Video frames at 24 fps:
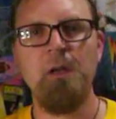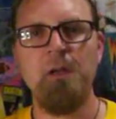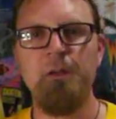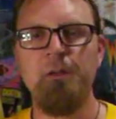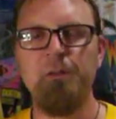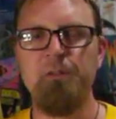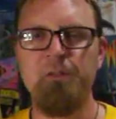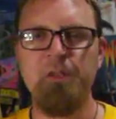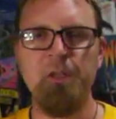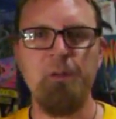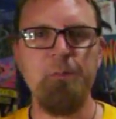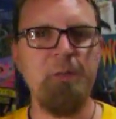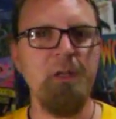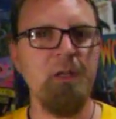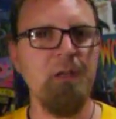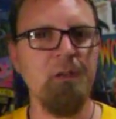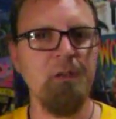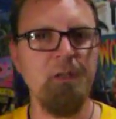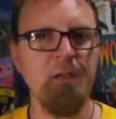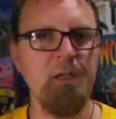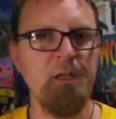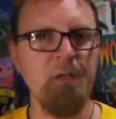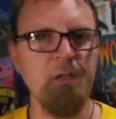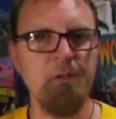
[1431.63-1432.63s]
send me a
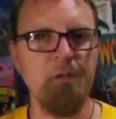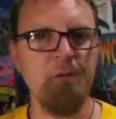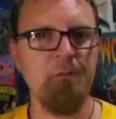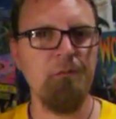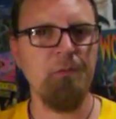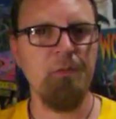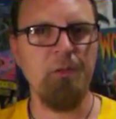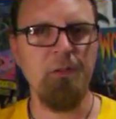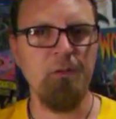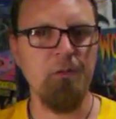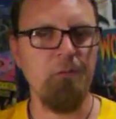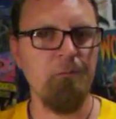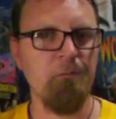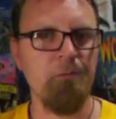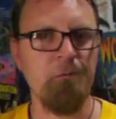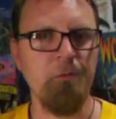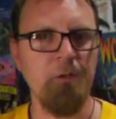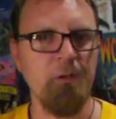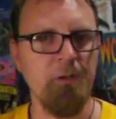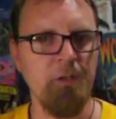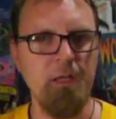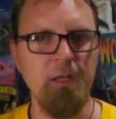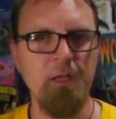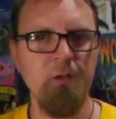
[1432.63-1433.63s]
link for
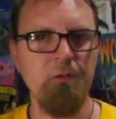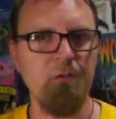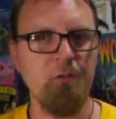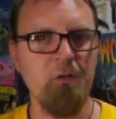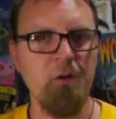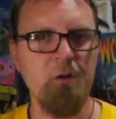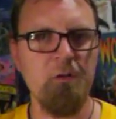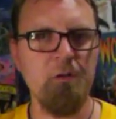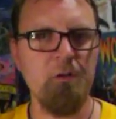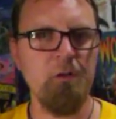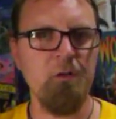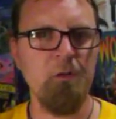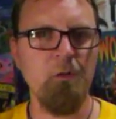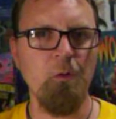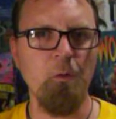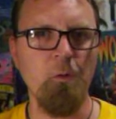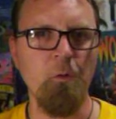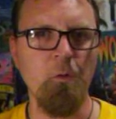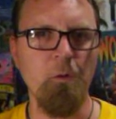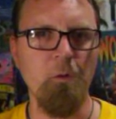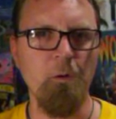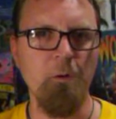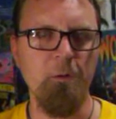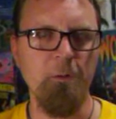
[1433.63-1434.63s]
the Kickstarter,
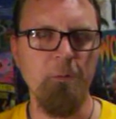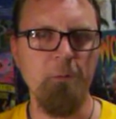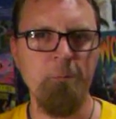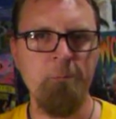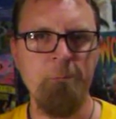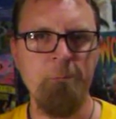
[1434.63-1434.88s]
or